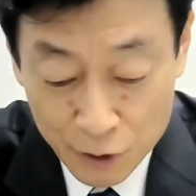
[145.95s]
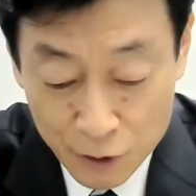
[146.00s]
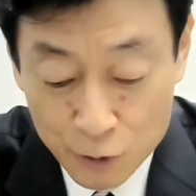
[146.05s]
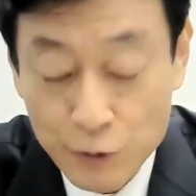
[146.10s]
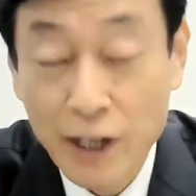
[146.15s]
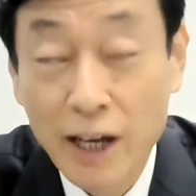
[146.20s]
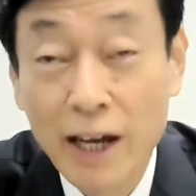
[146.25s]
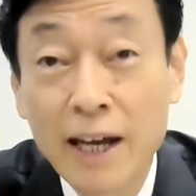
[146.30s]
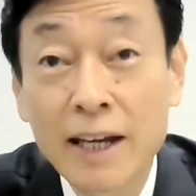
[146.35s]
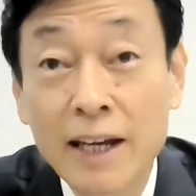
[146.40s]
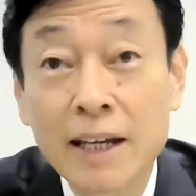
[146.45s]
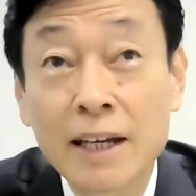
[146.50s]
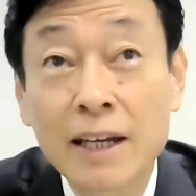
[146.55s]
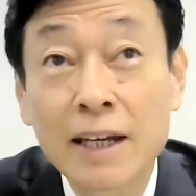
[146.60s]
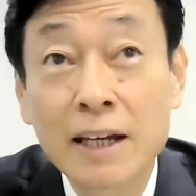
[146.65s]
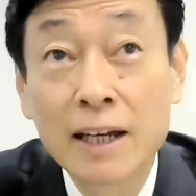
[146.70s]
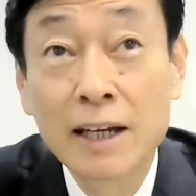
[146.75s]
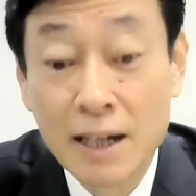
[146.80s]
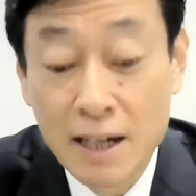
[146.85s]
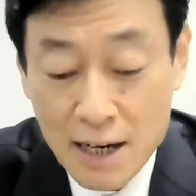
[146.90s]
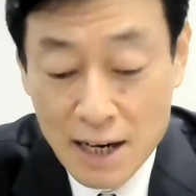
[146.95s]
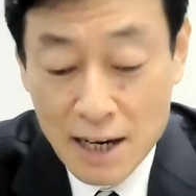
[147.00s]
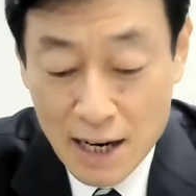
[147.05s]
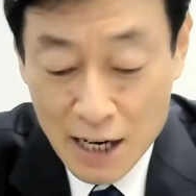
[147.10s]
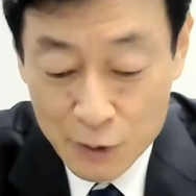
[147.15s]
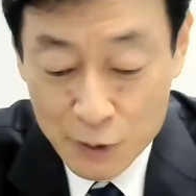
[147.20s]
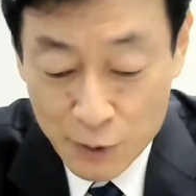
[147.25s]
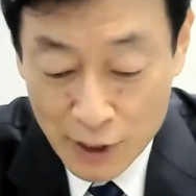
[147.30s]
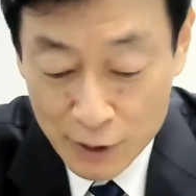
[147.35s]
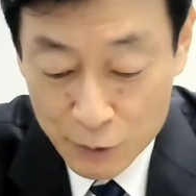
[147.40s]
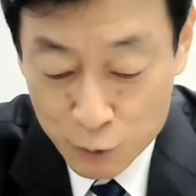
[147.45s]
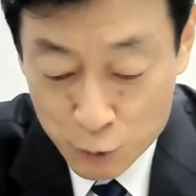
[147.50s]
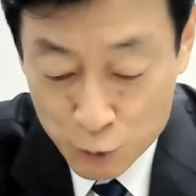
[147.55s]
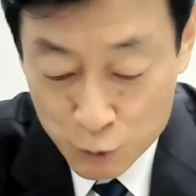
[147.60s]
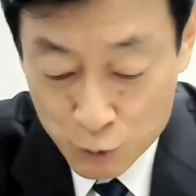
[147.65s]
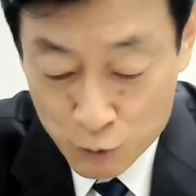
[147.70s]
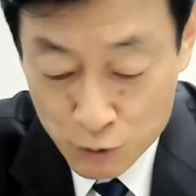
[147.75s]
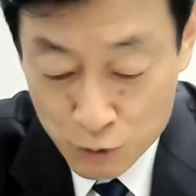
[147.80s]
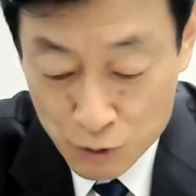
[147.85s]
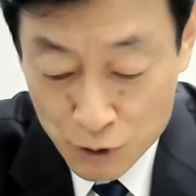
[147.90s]
Today, I'd like
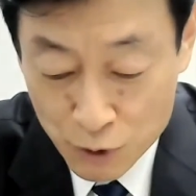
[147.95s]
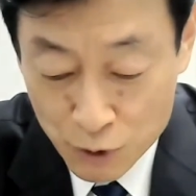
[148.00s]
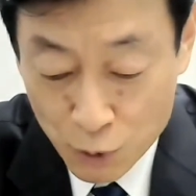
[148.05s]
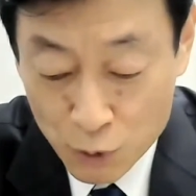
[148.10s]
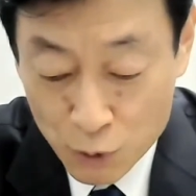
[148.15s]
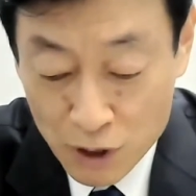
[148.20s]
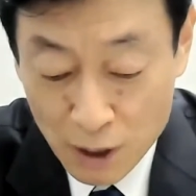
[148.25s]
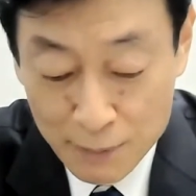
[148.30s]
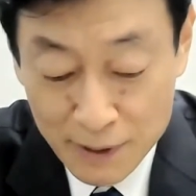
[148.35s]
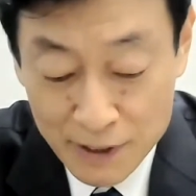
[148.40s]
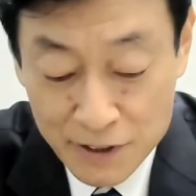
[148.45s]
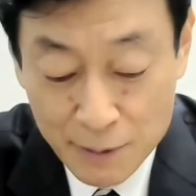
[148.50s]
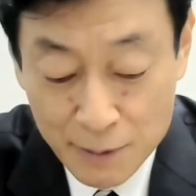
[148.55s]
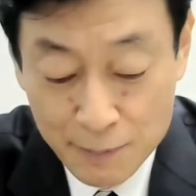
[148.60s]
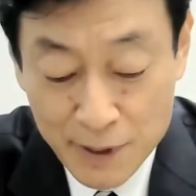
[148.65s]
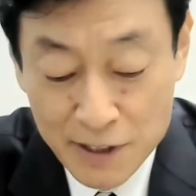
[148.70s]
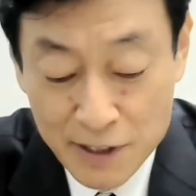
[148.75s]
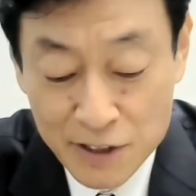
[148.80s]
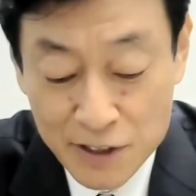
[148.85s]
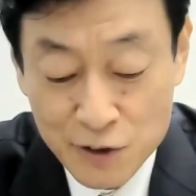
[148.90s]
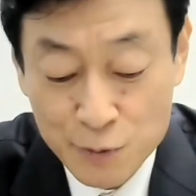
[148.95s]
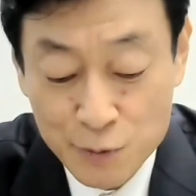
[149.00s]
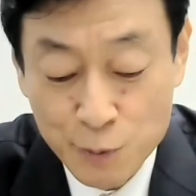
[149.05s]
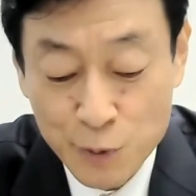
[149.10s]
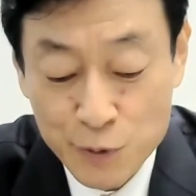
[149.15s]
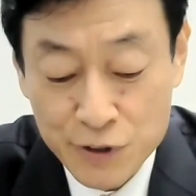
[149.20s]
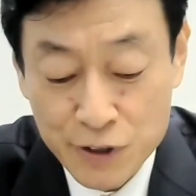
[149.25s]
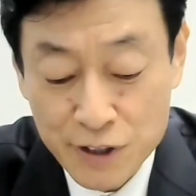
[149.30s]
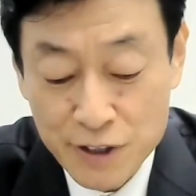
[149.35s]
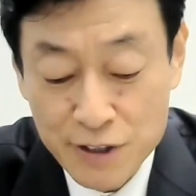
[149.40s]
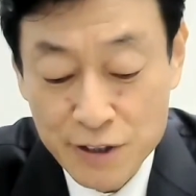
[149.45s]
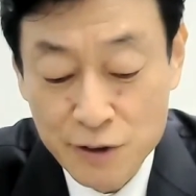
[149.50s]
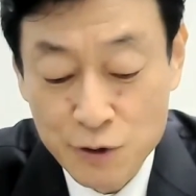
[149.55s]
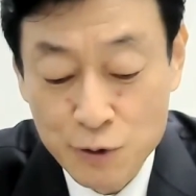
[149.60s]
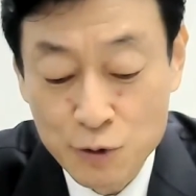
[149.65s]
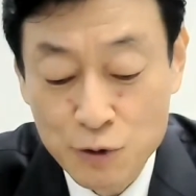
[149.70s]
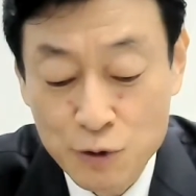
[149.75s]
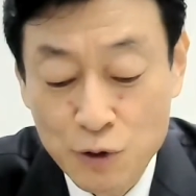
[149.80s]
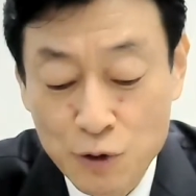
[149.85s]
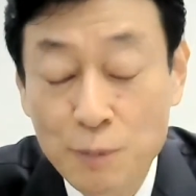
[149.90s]
to talk about Japan's responses
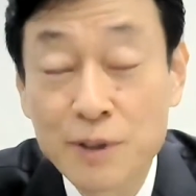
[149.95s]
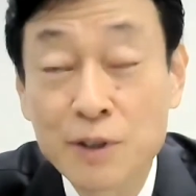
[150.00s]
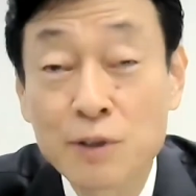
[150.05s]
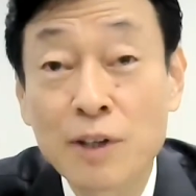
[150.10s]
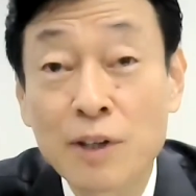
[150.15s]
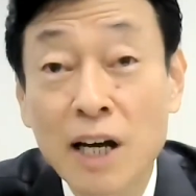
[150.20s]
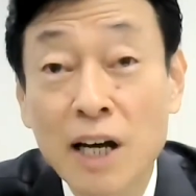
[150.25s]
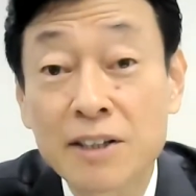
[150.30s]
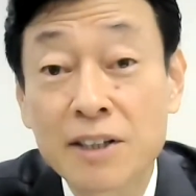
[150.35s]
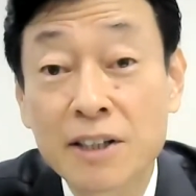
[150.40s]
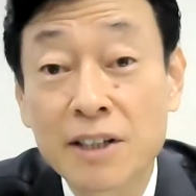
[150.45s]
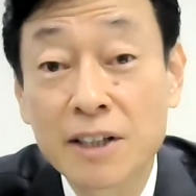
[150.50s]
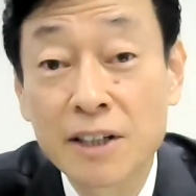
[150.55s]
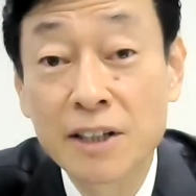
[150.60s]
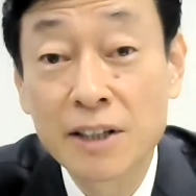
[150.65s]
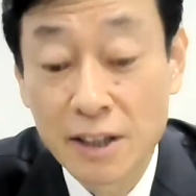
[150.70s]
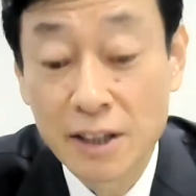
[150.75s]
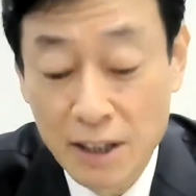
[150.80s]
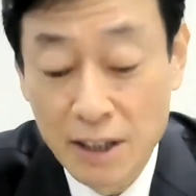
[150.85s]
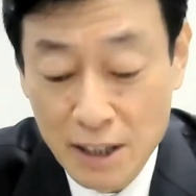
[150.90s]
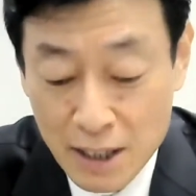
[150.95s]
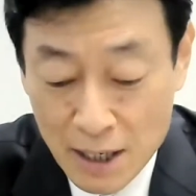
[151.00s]
to COVID-19